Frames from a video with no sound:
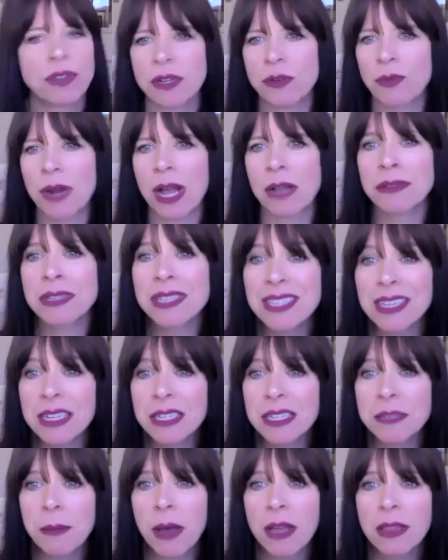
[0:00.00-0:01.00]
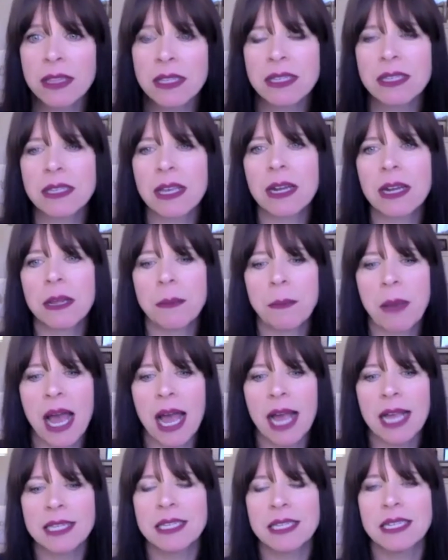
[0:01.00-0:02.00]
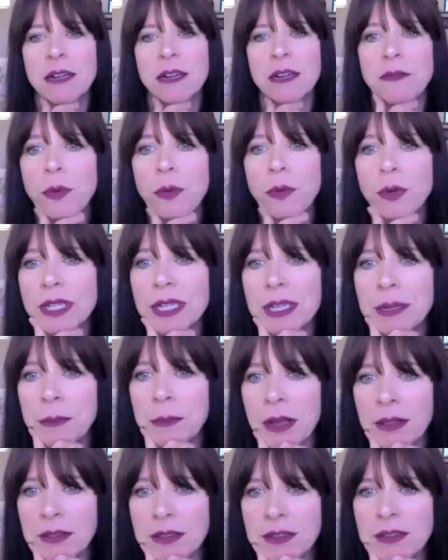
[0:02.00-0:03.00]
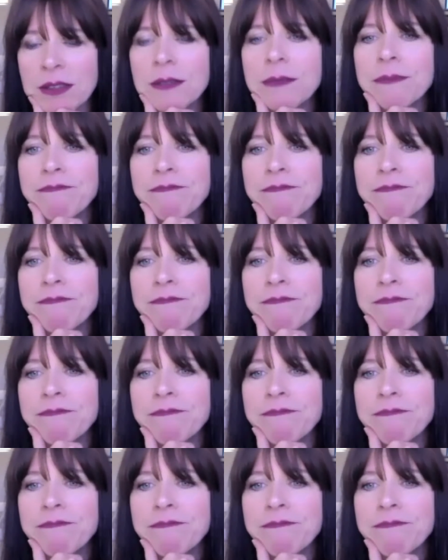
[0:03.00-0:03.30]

at around 6 months and he passed at 14 months.